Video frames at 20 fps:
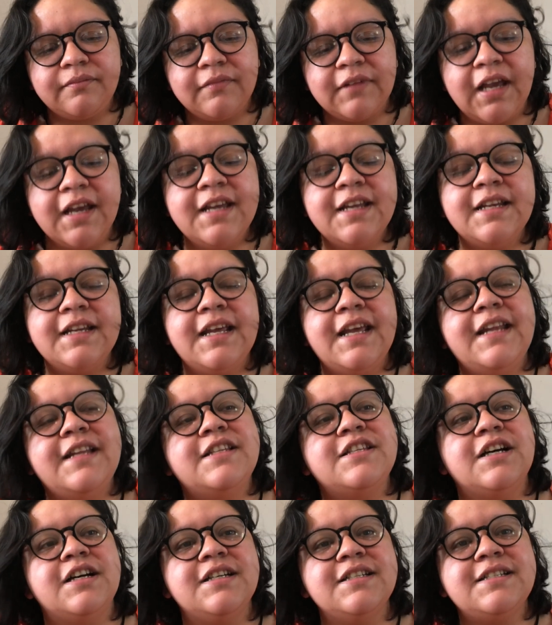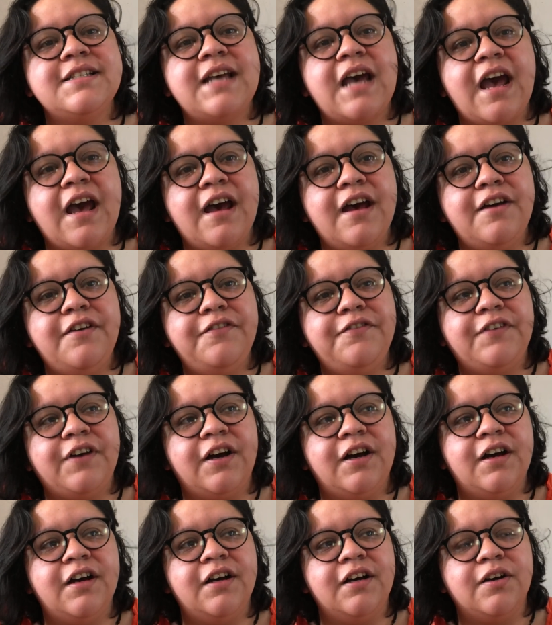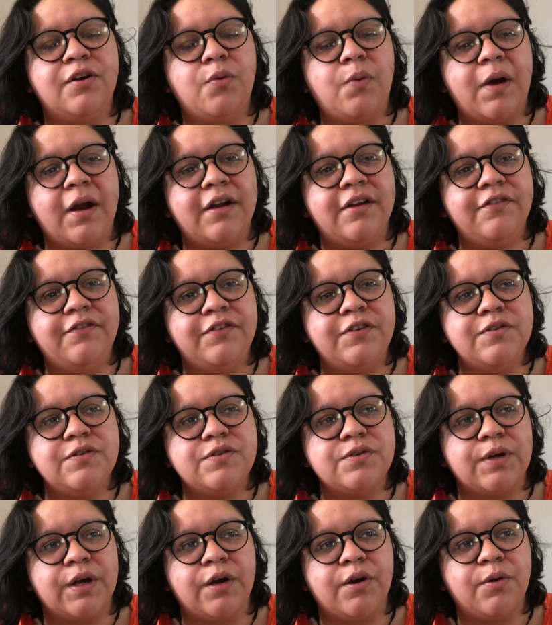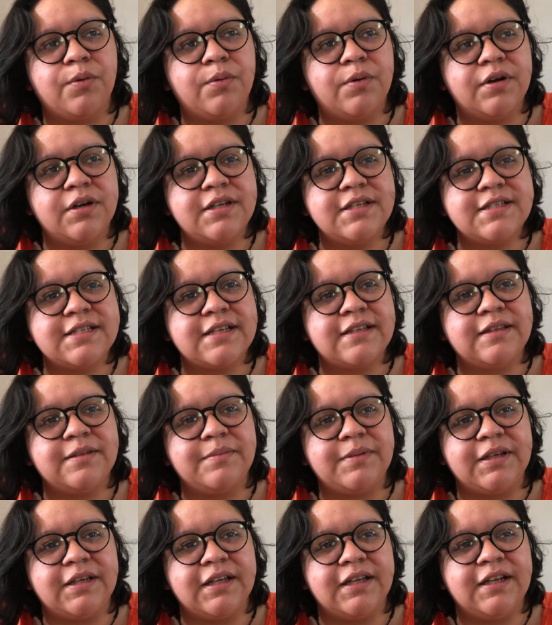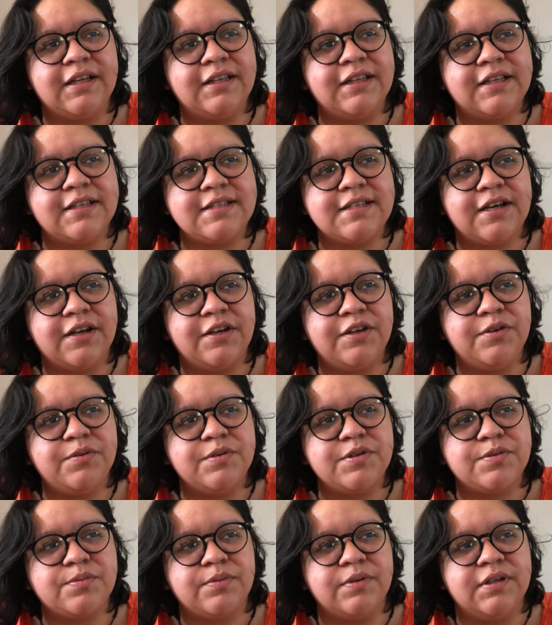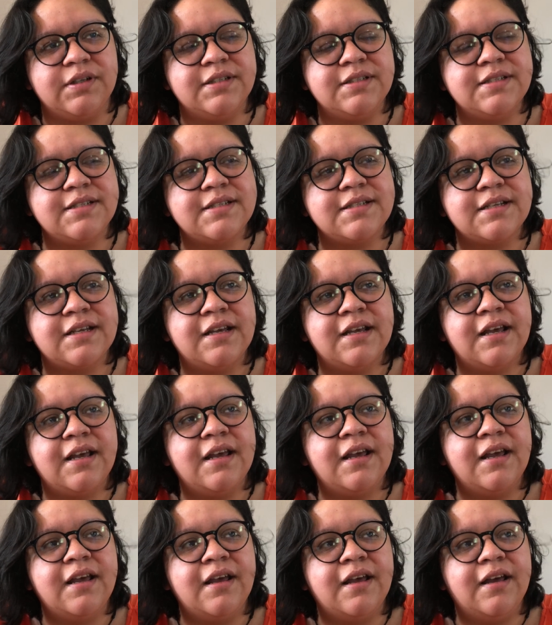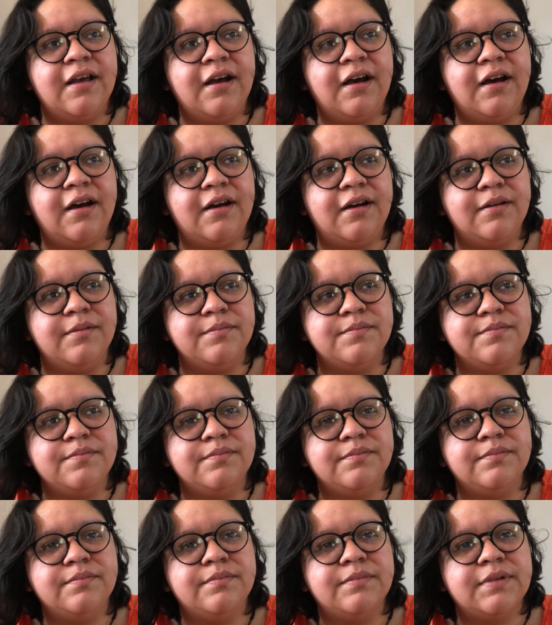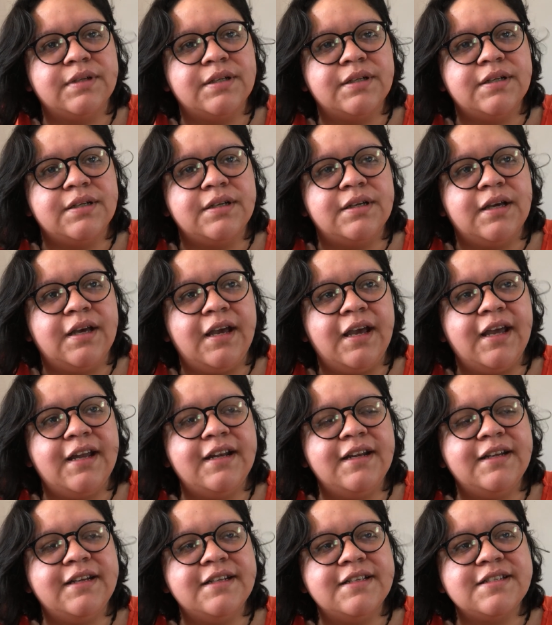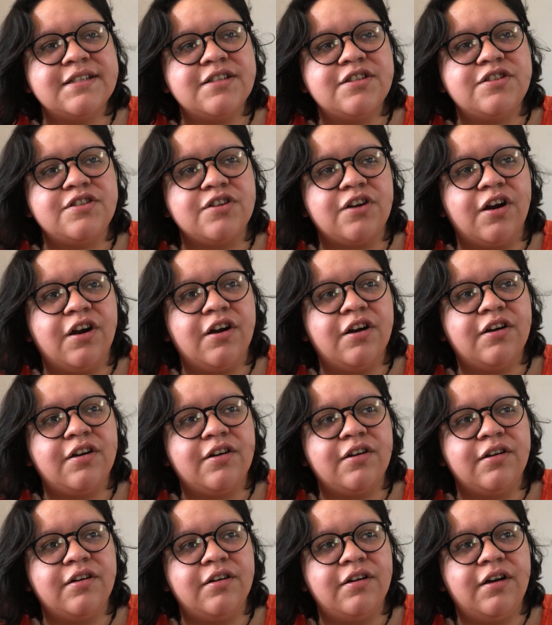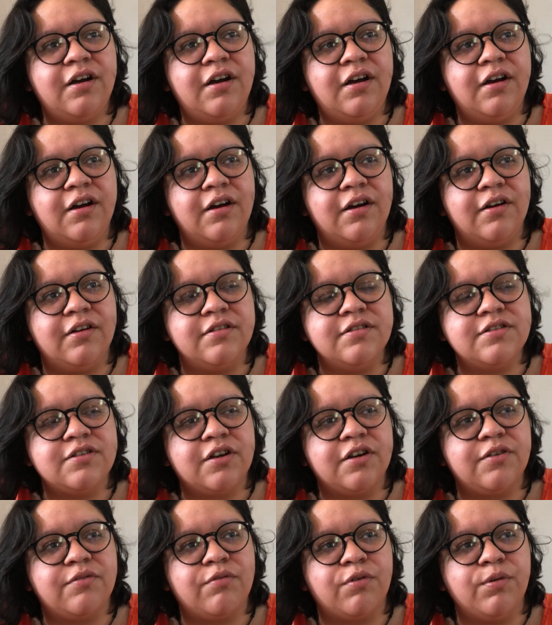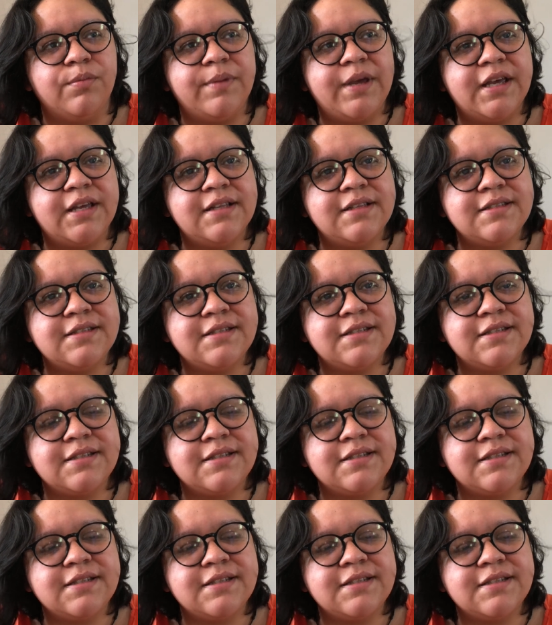It does have quite a few trigger warnings at the beginning. They tell you which ones. And it is a dark romance,